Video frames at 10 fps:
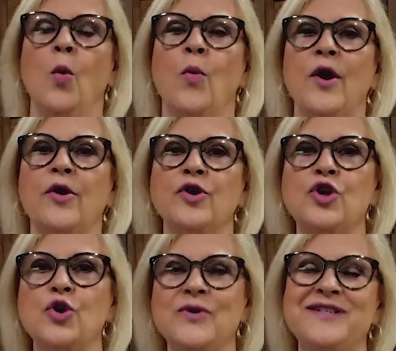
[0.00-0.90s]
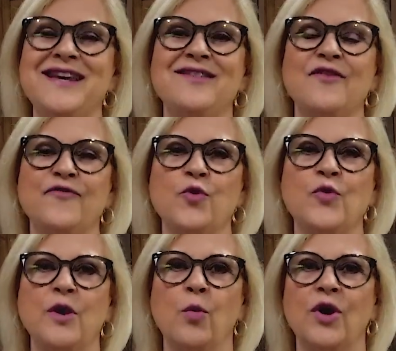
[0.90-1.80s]
We are using the
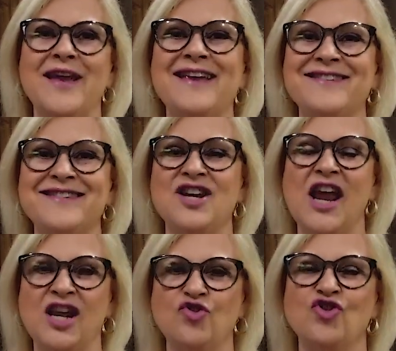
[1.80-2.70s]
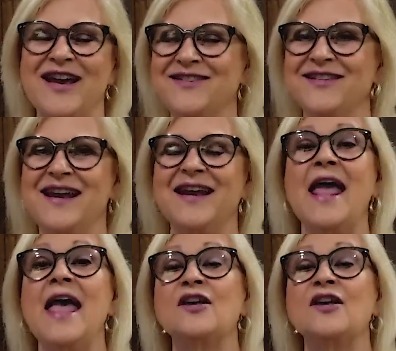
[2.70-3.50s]
food that we're in, ingesting.